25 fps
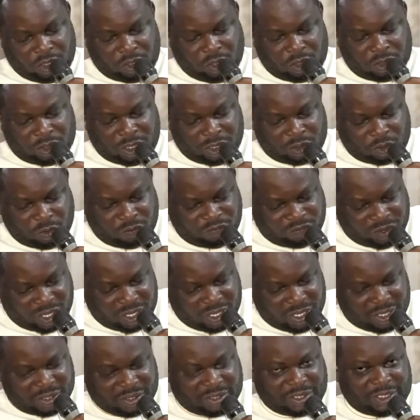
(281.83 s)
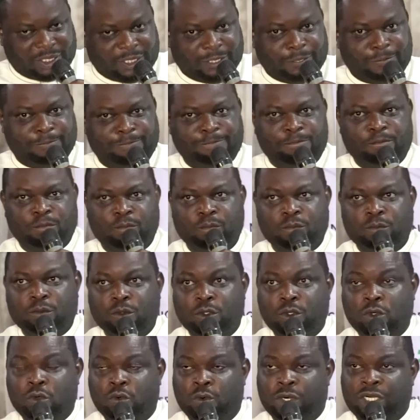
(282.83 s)
contractor financing,
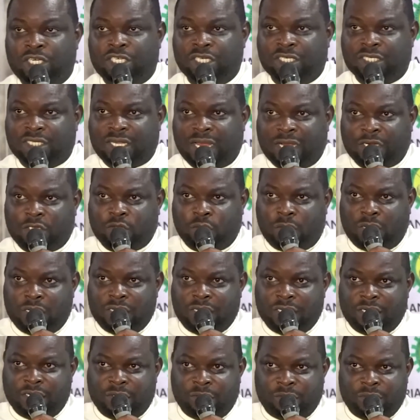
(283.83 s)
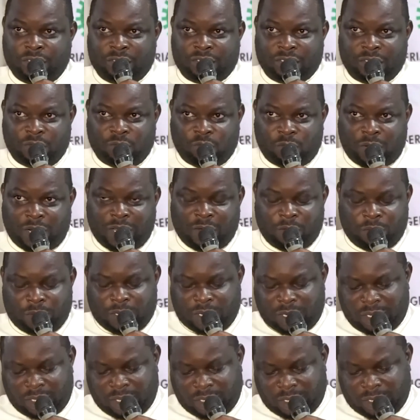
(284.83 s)
which is actually the reason why we
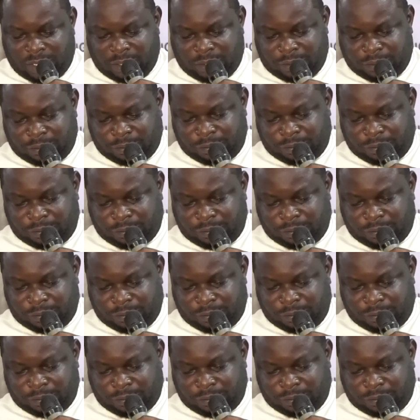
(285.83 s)
are here.